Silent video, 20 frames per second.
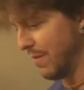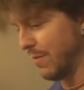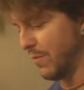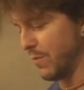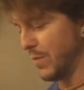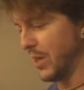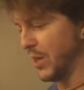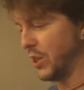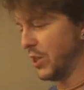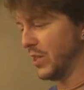
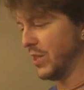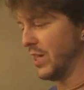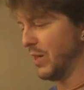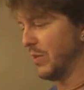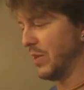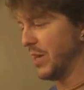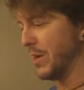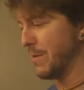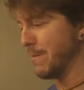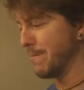information. Here
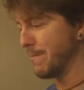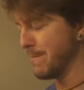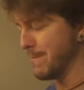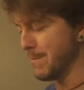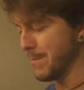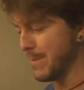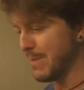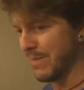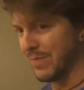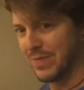we go.
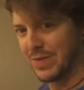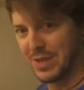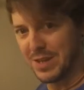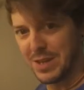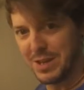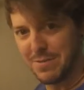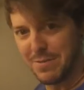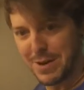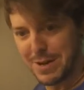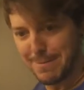
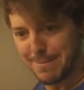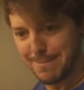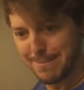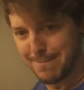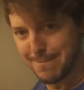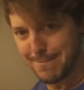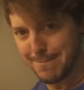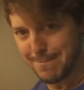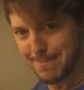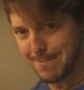You ready?
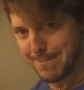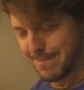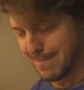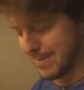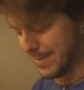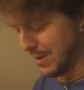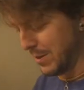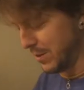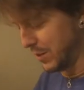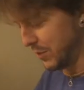
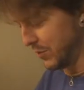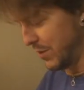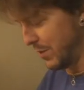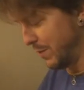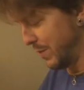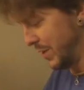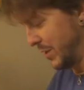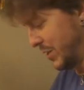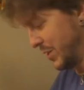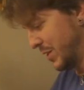You guys ready
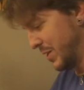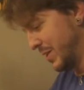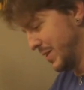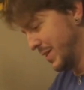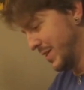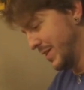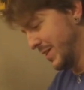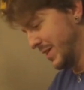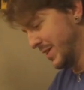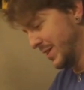for this?
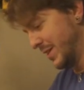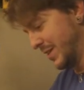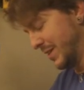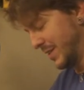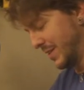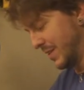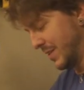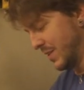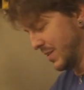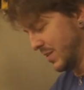Oh,
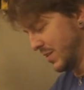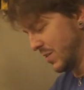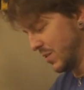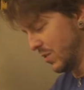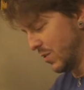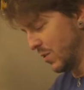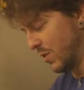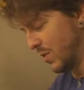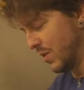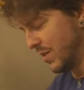
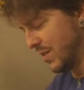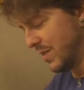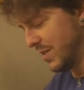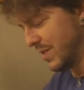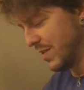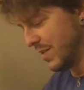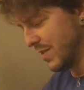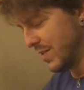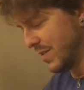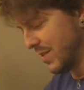well,
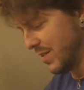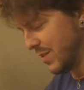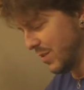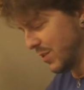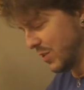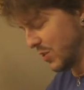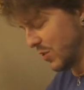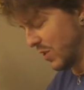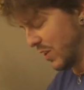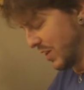
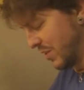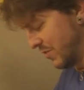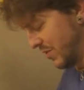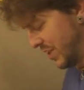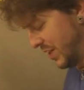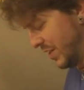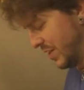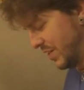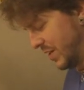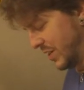it's got like a
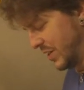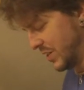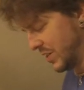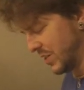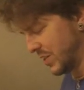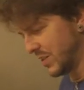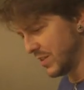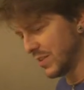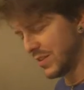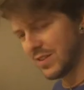really
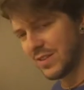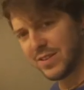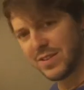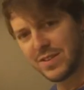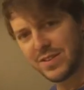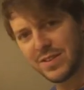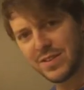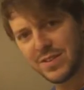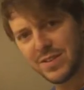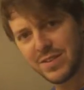nice...
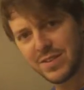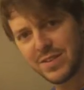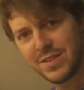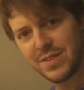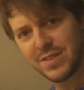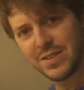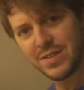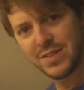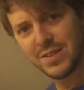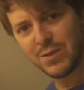
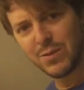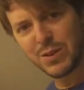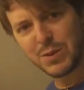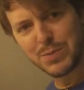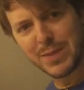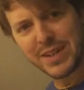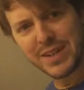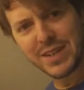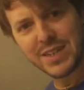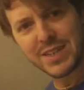Oh, it's
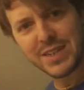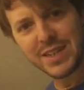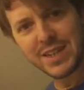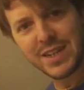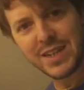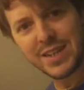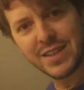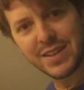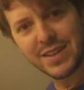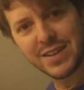magnetic.
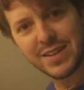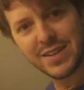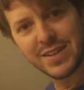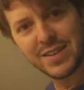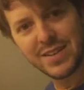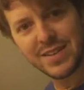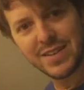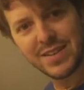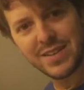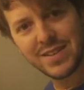Can you hear
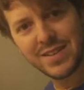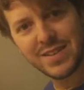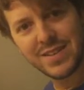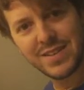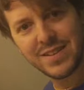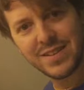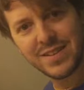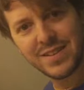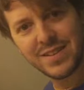that?